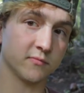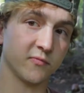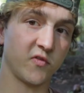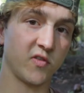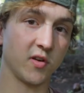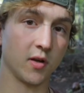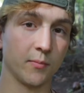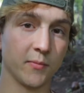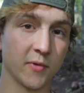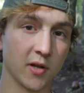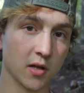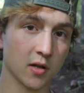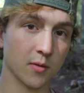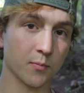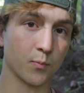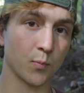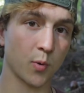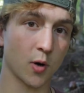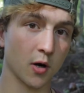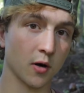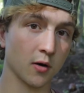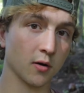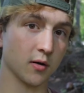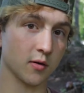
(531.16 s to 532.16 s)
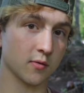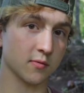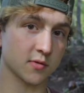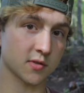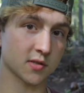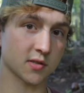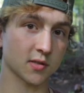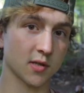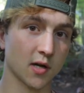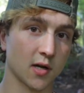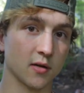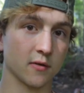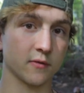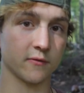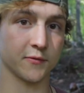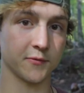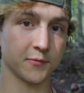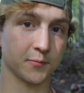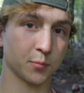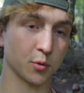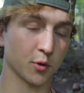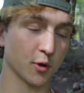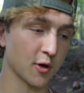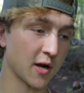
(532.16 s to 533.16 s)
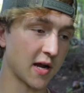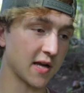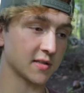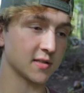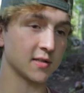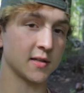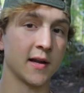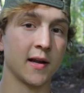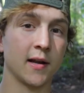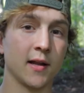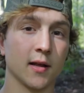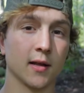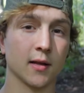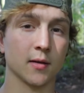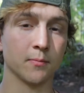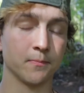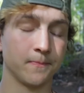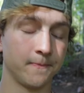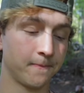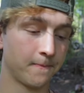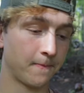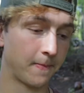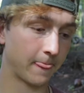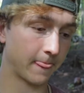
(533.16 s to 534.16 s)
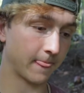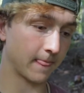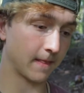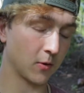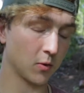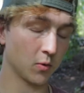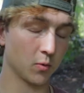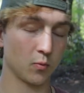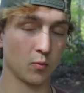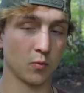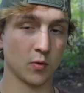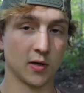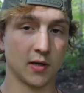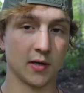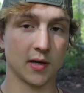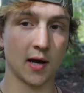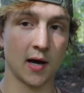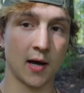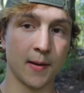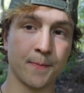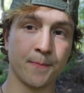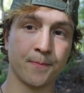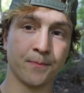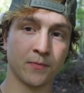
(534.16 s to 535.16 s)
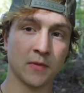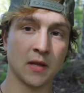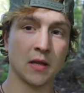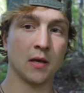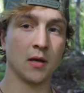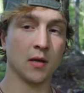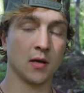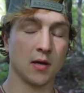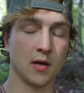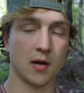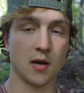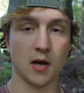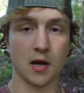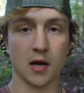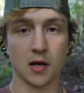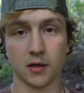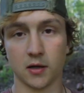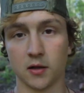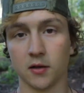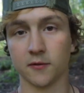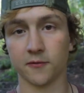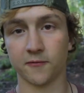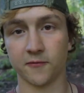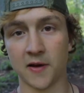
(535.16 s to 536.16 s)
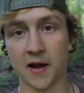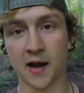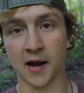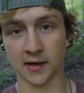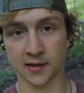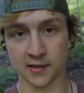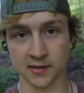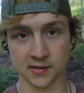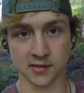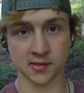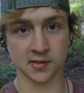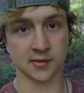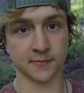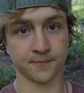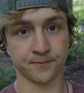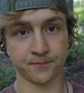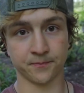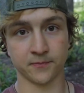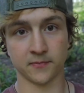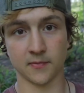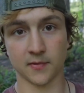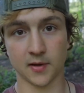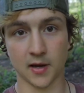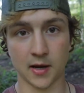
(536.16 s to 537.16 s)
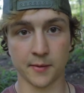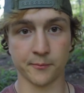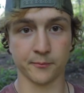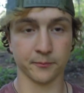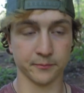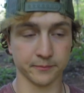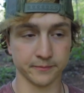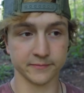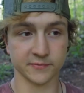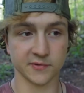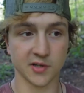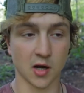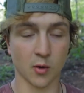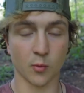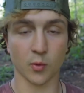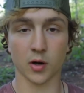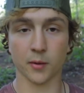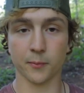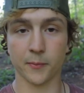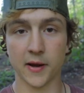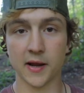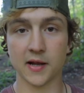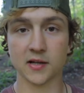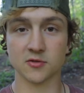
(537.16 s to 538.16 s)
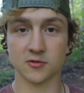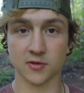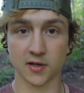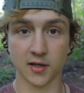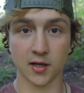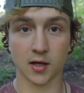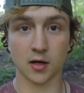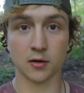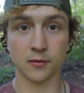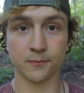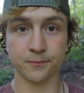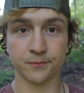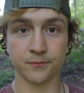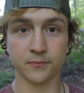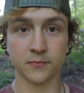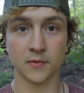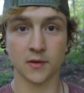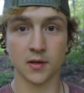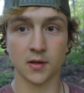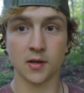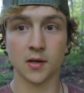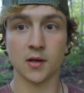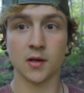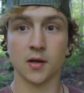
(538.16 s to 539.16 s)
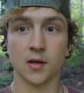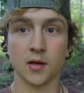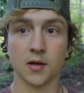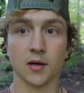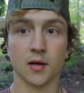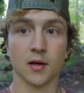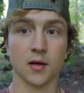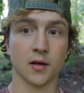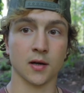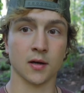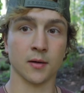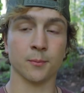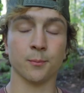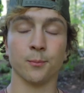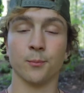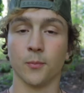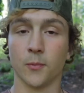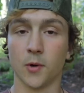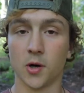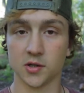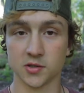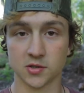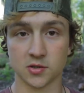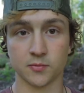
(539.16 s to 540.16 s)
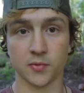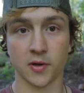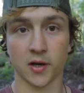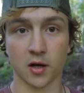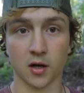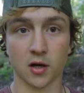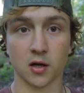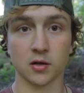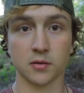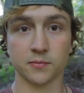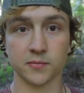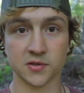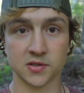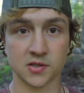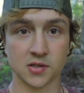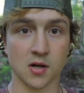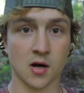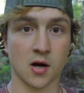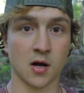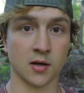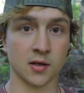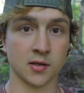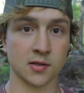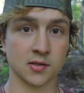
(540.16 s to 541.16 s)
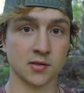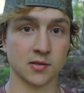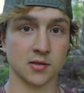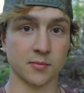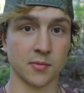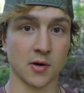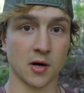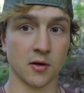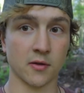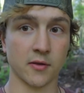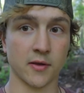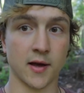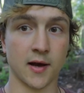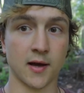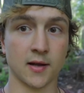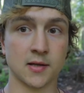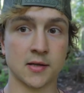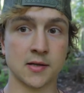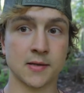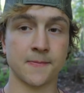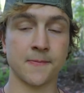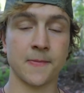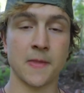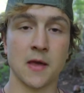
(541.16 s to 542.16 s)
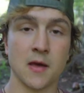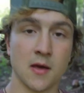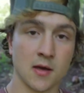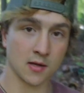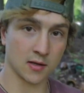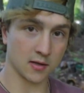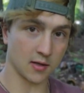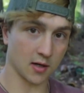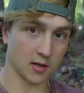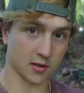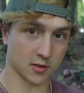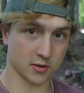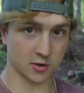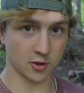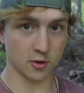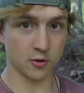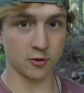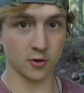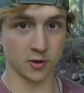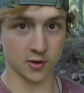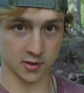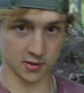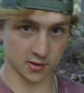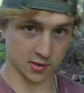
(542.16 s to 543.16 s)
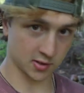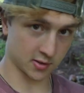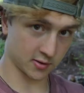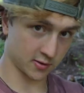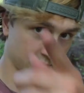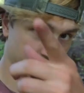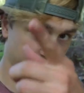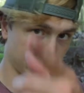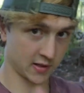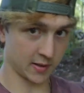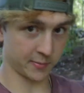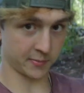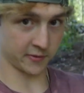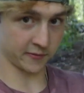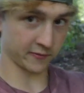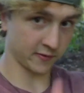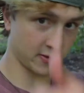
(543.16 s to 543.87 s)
filmed the other part, and I was kind of procrastinating and whatnot. Another fact is I'm not wearing pants right now. Also being 100% honest about that. Not gonna show you because family